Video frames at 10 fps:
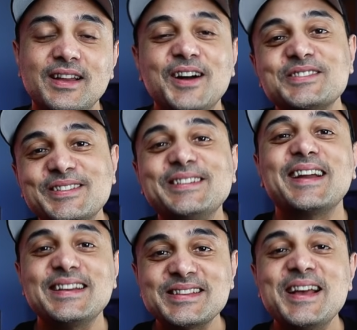How's it going,
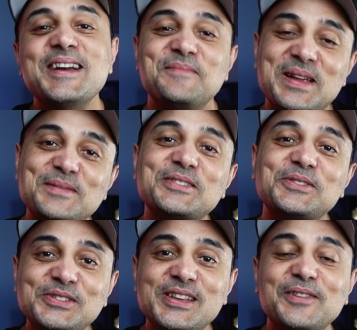guys? My name is
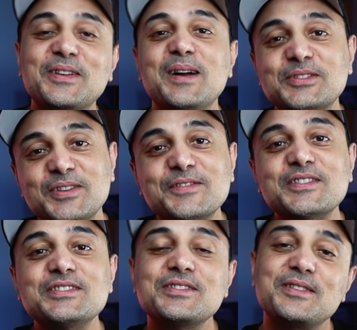Utsav. I'm a software
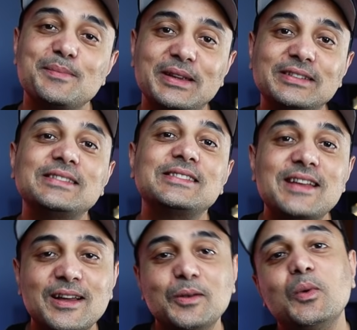engineer based in
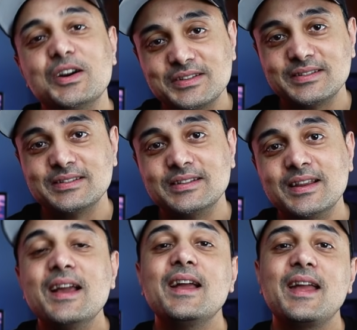Seattle, Washington.
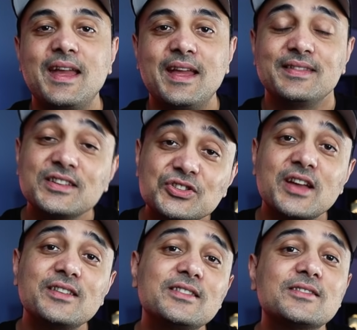And this
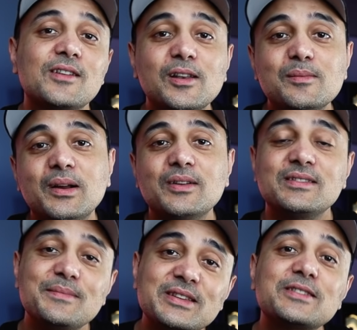channel is all about
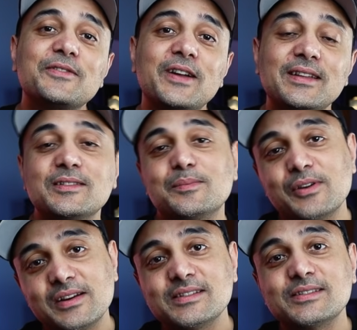demystifying the
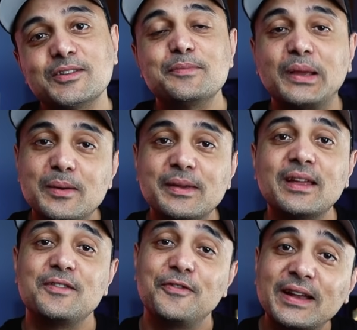process of becoming
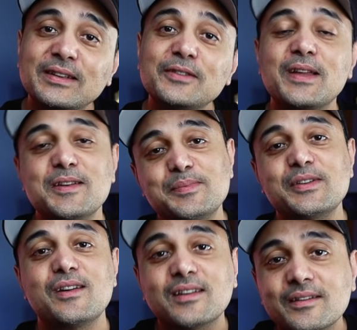an effective and a
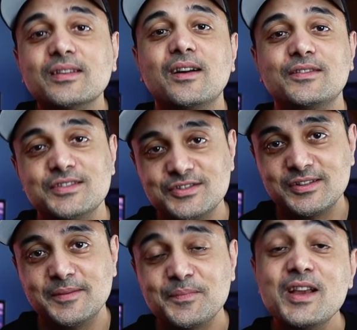productive software
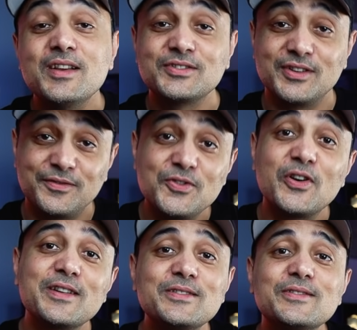engineer. So if you
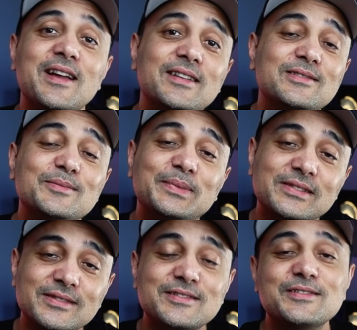are into that too, please
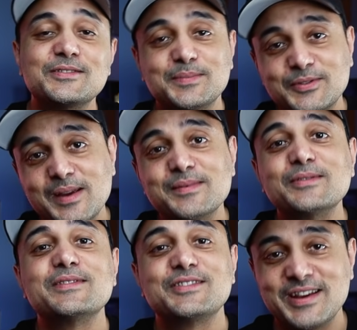consider subscribing
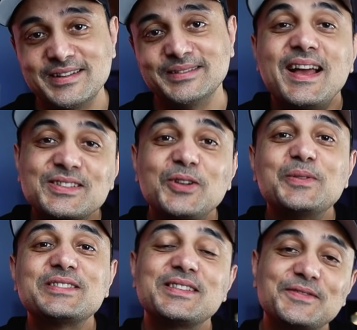to the channel. As
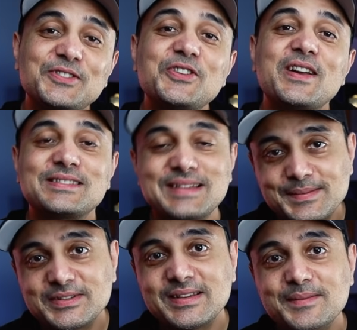always, this video has
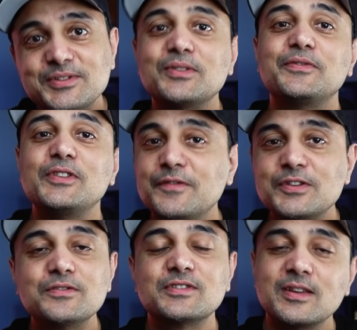timestamps, so feel free
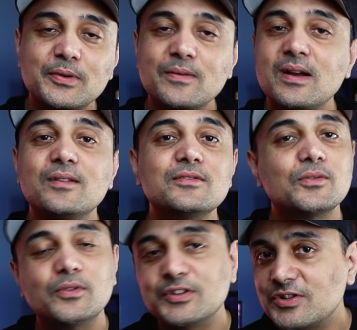to skip around
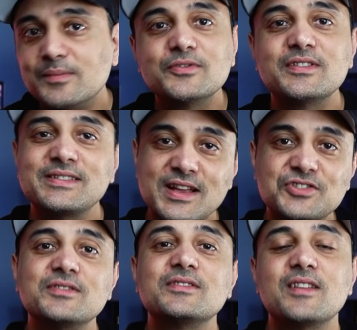or jump to the
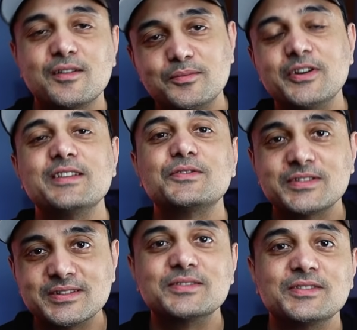sections that are more
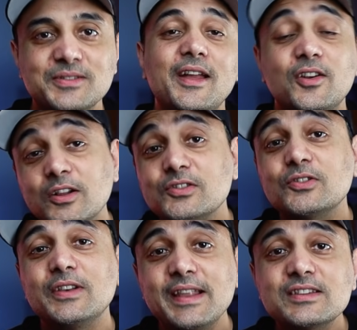interesting to you. And
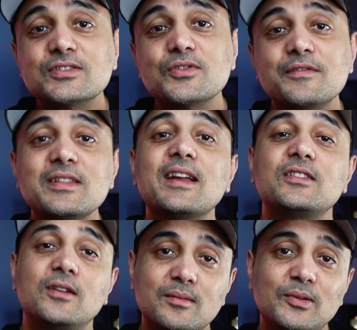also, links to everything I
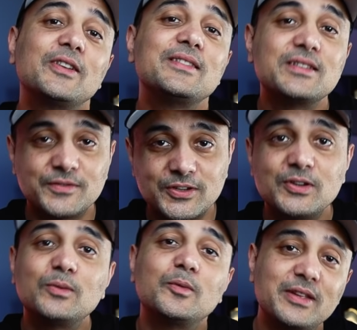talk about in this
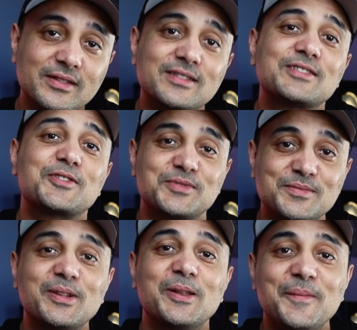video will be in the description
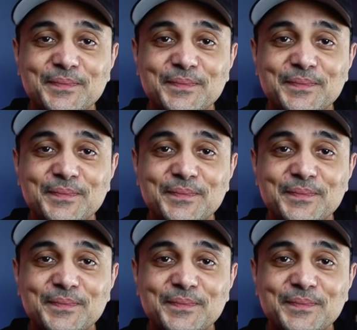below.